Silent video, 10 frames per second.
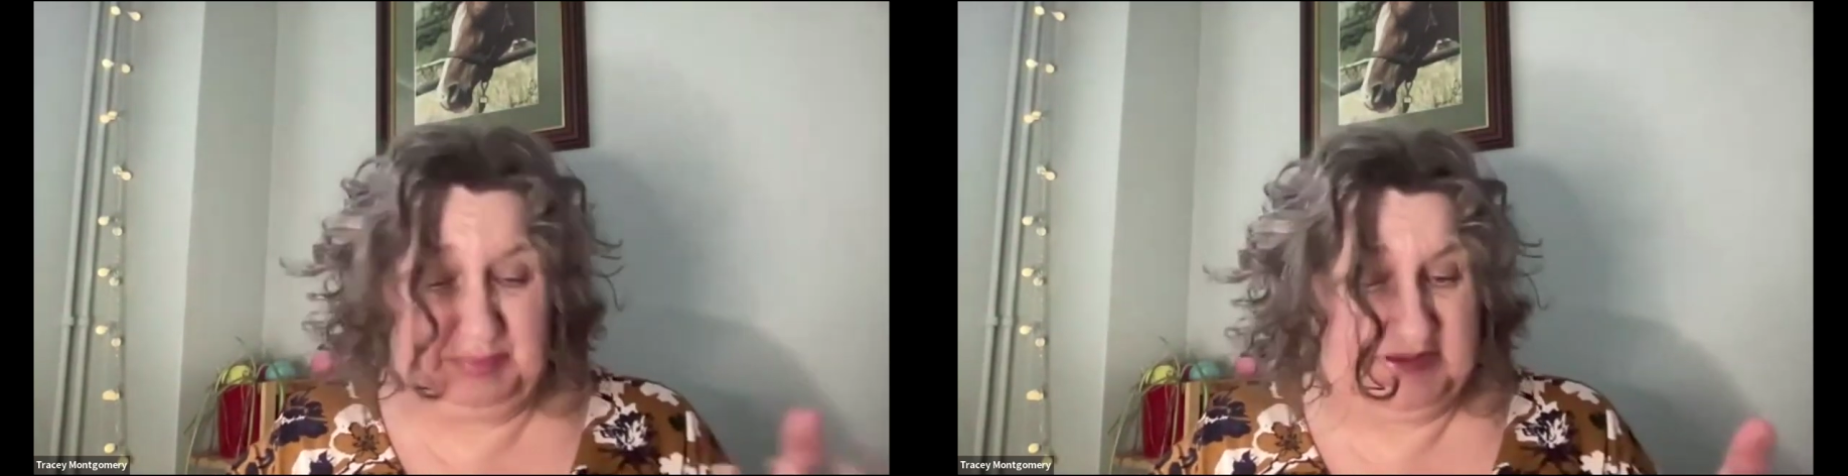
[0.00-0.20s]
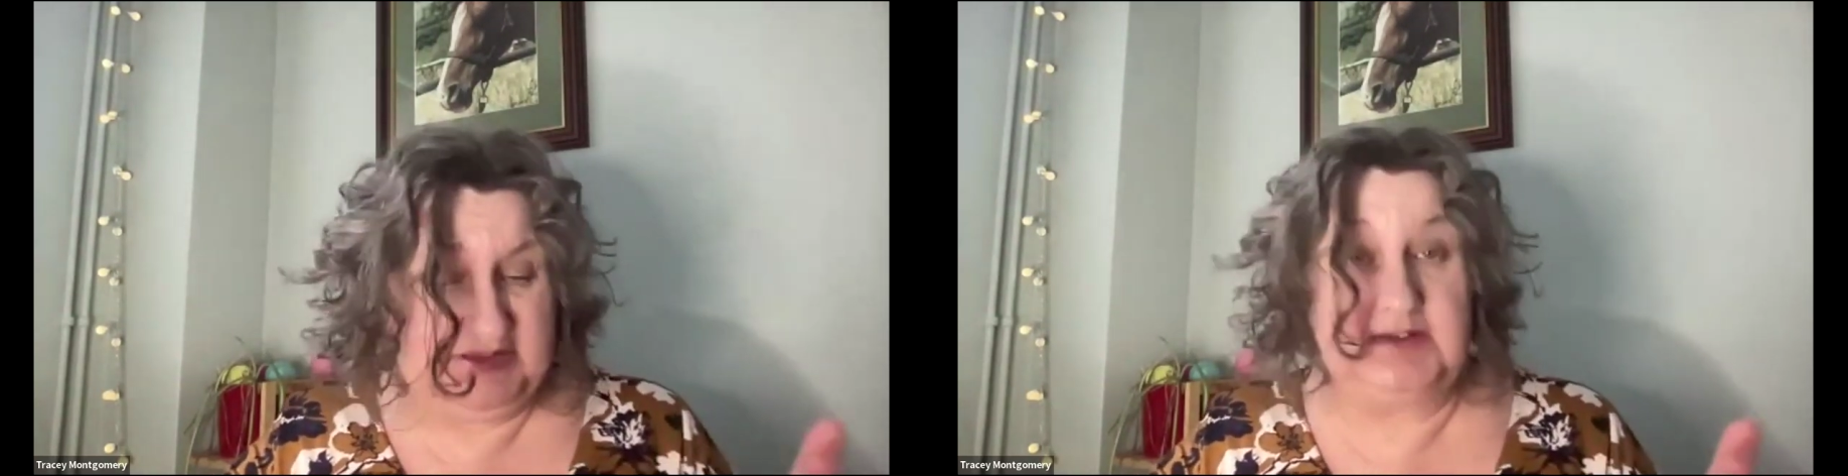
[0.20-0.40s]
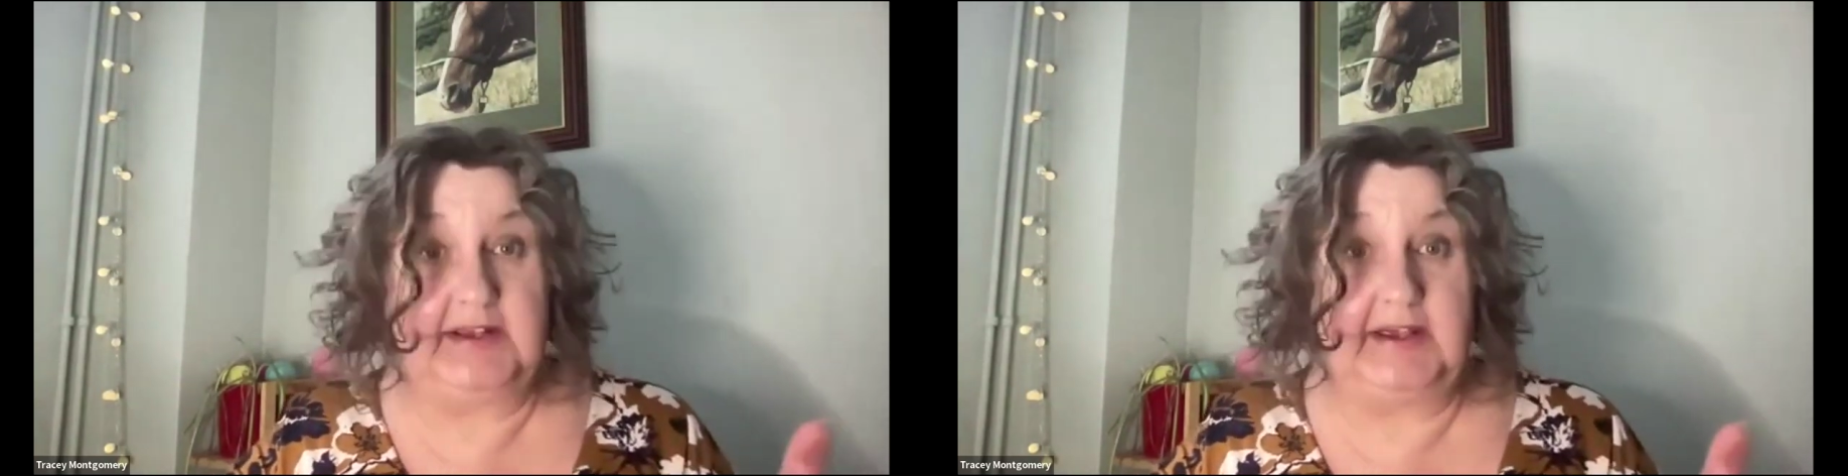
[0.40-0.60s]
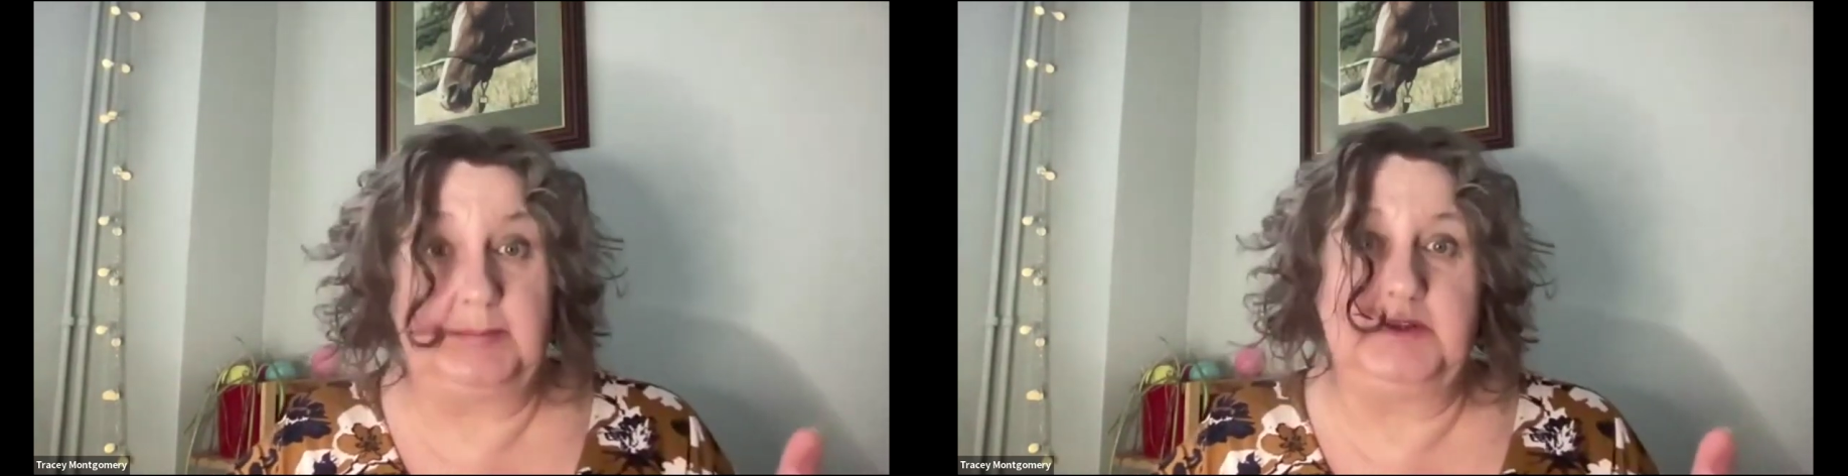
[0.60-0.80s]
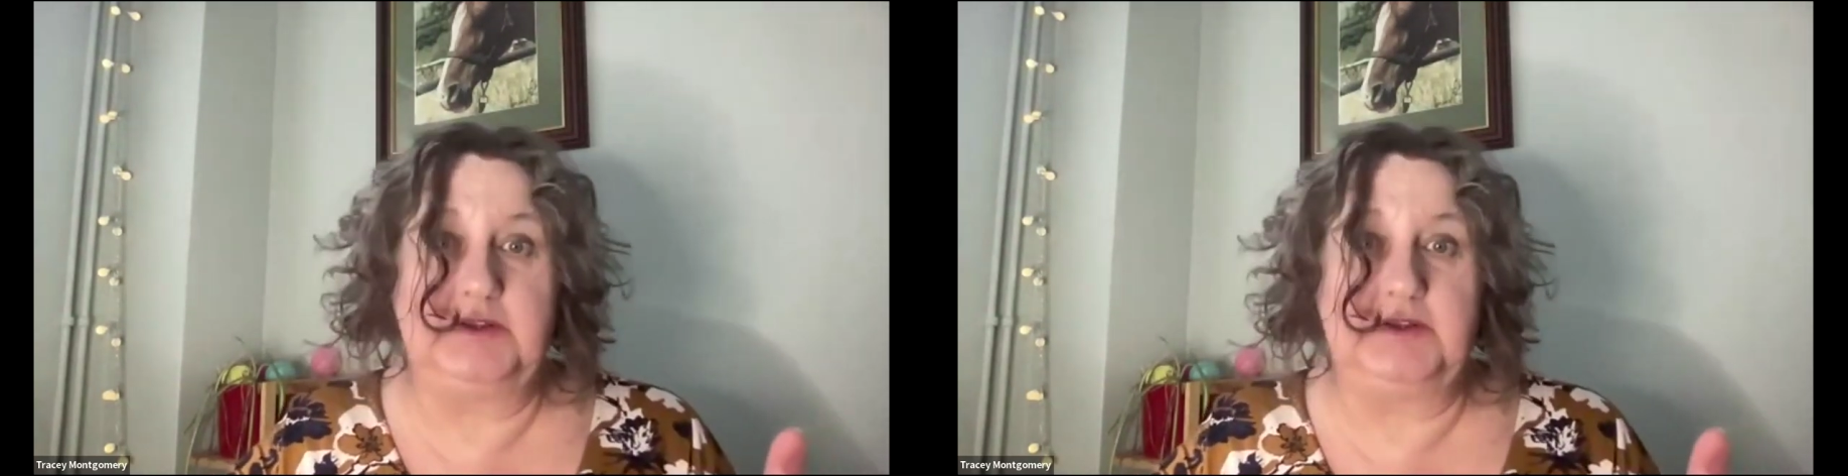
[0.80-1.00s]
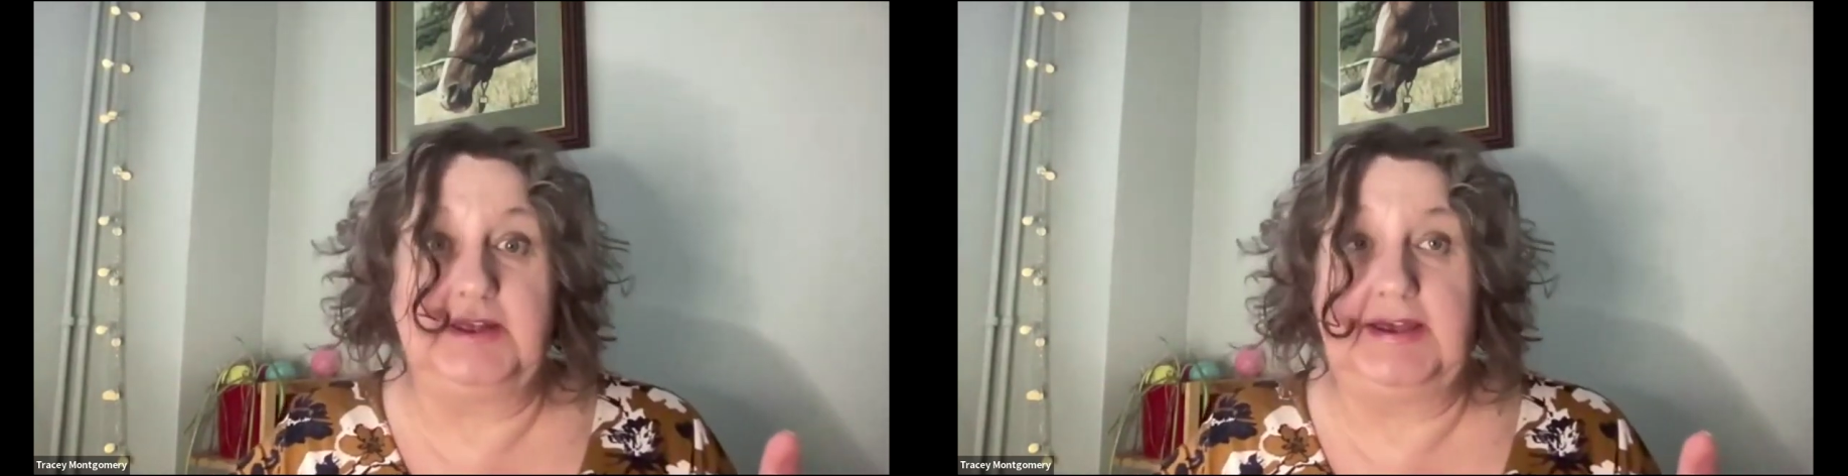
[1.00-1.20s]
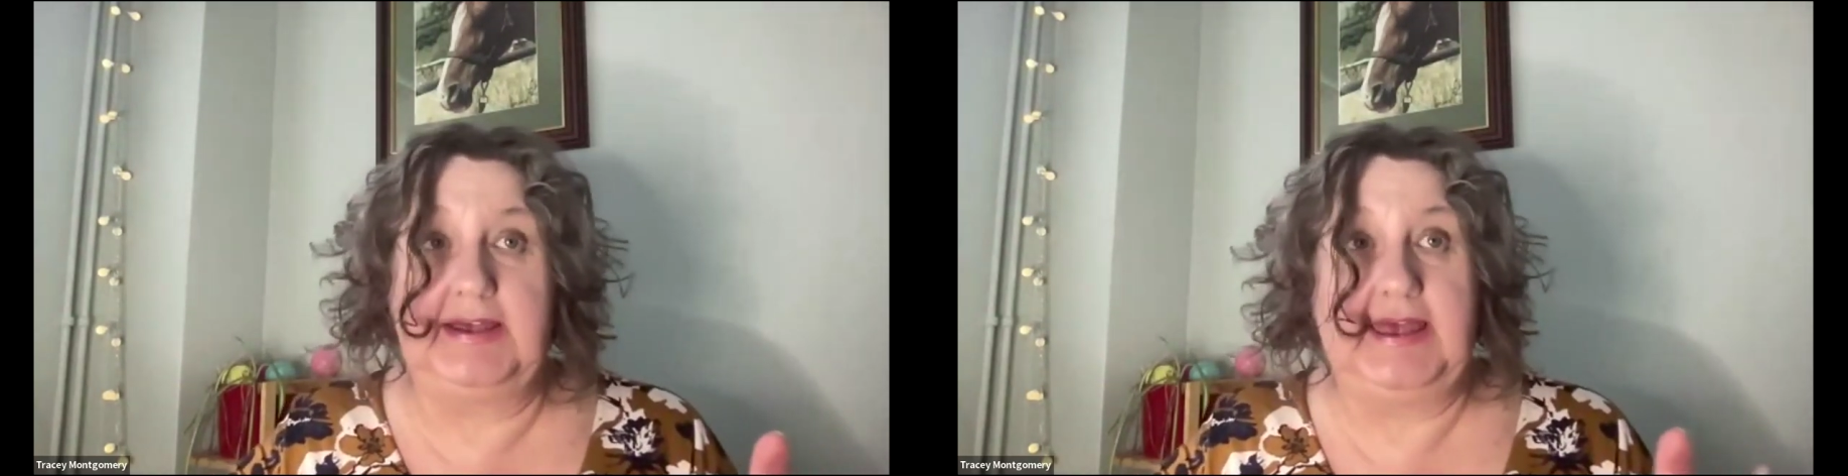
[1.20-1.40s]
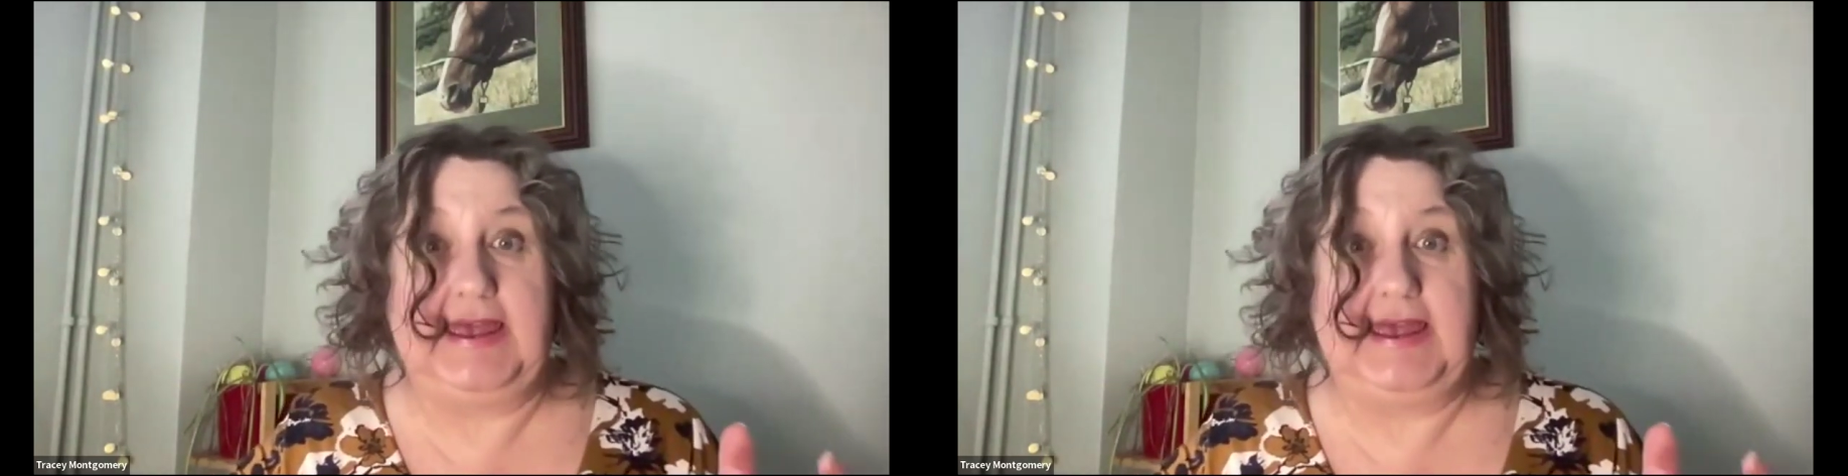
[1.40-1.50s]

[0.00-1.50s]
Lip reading: but it can happen at